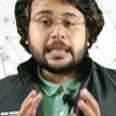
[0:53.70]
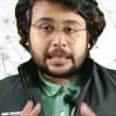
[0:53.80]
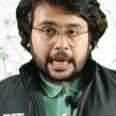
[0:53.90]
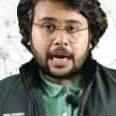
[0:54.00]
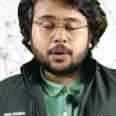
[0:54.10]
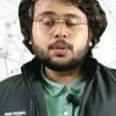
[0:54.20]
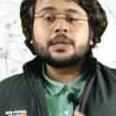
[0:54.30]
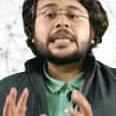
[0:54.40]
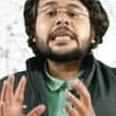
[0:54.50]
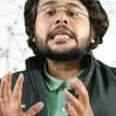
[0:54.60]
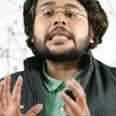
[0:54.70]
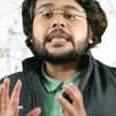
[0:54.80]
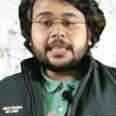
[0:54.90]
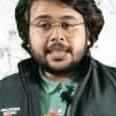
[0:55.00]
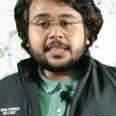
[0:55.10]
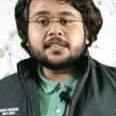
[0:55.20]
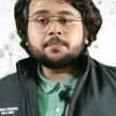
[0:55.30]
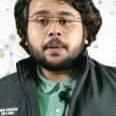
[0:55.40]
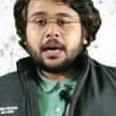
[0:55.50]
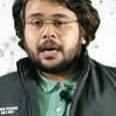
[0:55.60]
Now, these
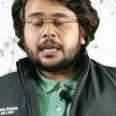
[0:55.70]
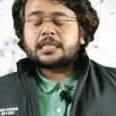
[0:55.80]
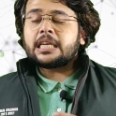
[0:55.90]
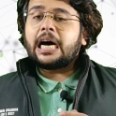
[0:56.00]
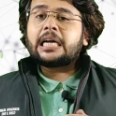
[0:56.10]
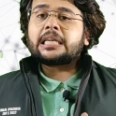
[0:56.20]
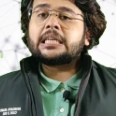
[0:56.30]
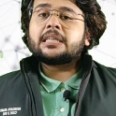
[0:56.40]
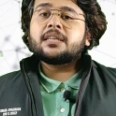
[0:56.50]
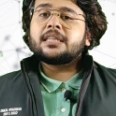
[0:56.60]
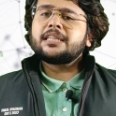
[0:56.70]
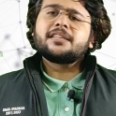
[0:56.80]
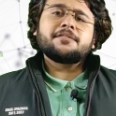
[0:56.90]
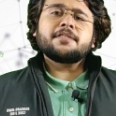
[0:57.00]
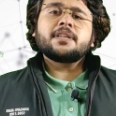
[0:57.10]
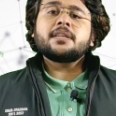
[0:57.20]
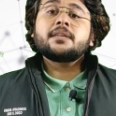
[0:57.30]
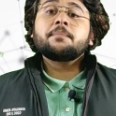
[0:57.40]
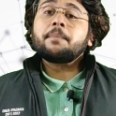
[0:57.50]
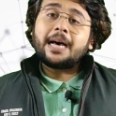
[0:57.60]
parts are written in
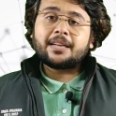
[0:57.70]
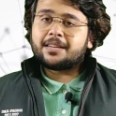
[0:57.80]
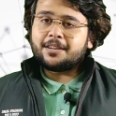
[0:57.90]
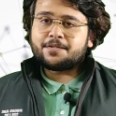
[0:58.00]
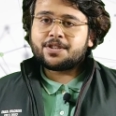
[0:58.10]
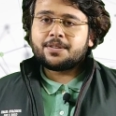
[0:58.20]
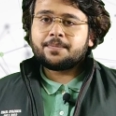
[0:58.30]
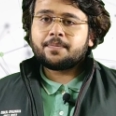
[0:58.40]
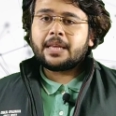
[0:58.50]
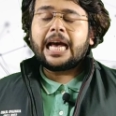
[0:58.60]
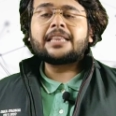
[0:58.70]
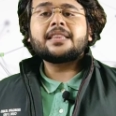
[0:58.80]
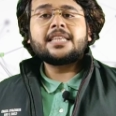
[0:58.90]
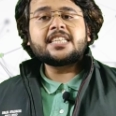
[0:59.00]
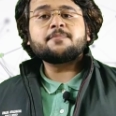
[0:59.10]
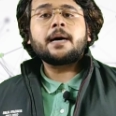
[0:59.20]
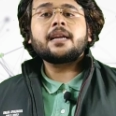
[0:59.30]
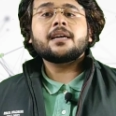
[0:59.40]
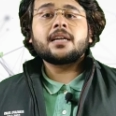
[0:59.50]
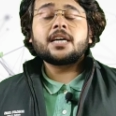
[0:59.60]
different paragraphs and these
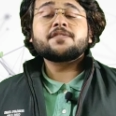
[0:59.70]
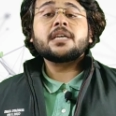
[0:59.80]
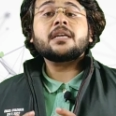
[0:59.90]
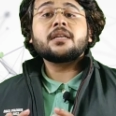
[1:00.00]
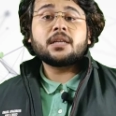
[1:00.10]
paragraphs are